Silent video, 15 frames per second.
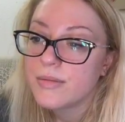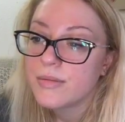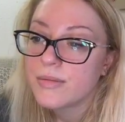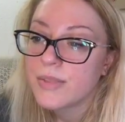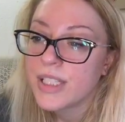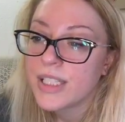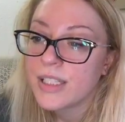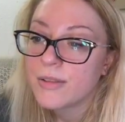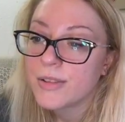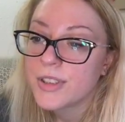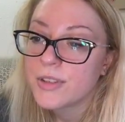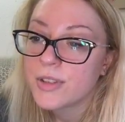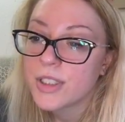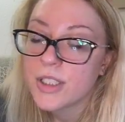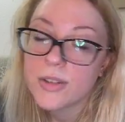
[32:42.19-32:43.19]
right now we're
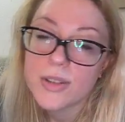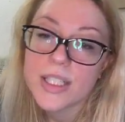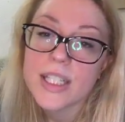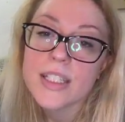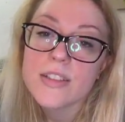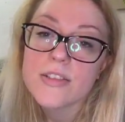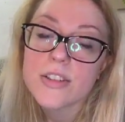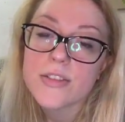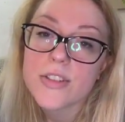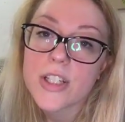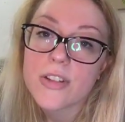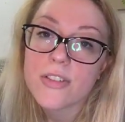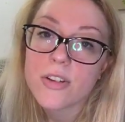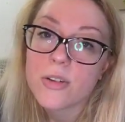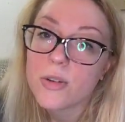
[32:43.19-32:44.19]
doing Q&A. So if you
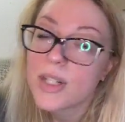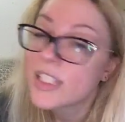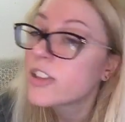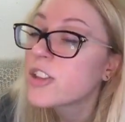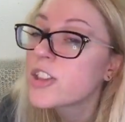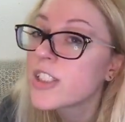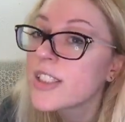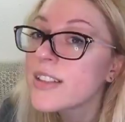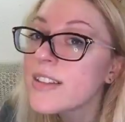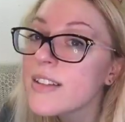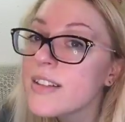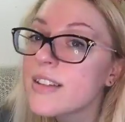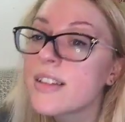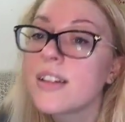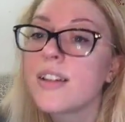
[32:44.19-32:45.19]
have
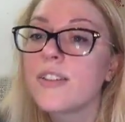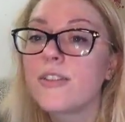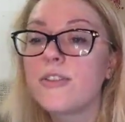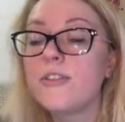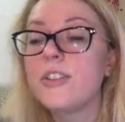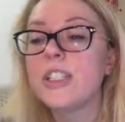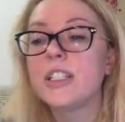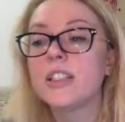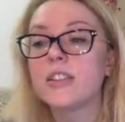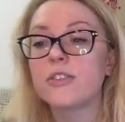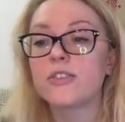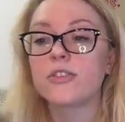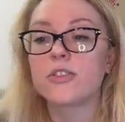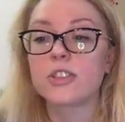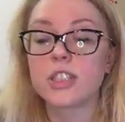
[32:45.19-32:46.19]
questions, feel
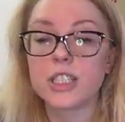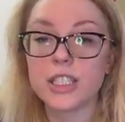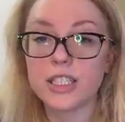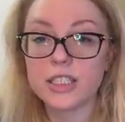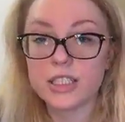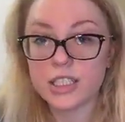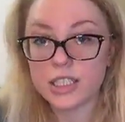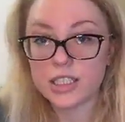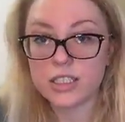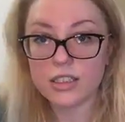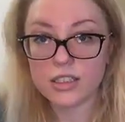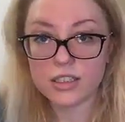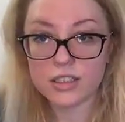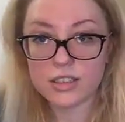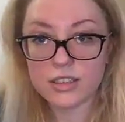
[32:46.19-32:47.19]
free
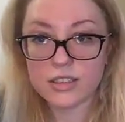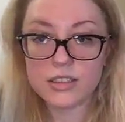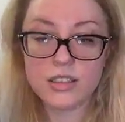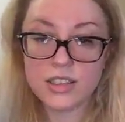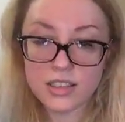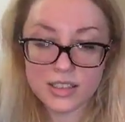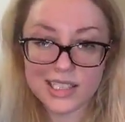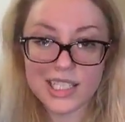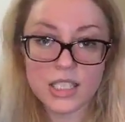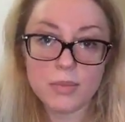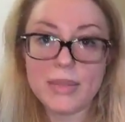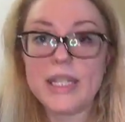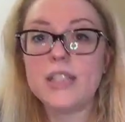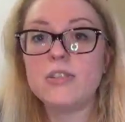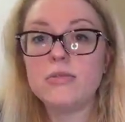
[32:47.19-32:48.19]
to let
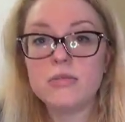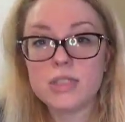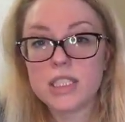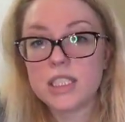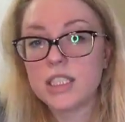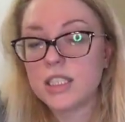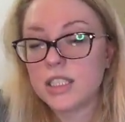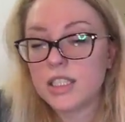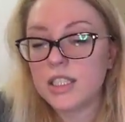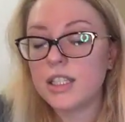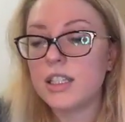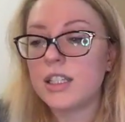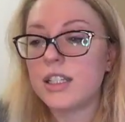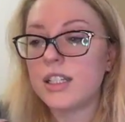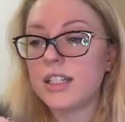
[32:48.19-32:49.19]
them out.
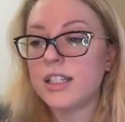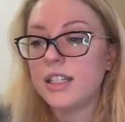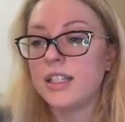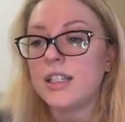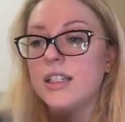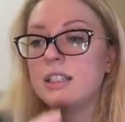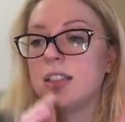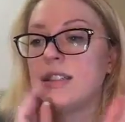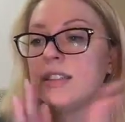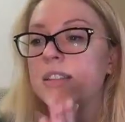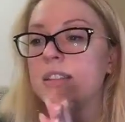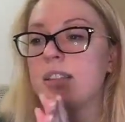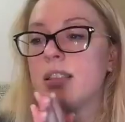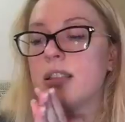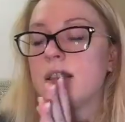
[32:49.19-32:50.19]

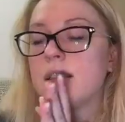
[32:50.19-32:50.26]
And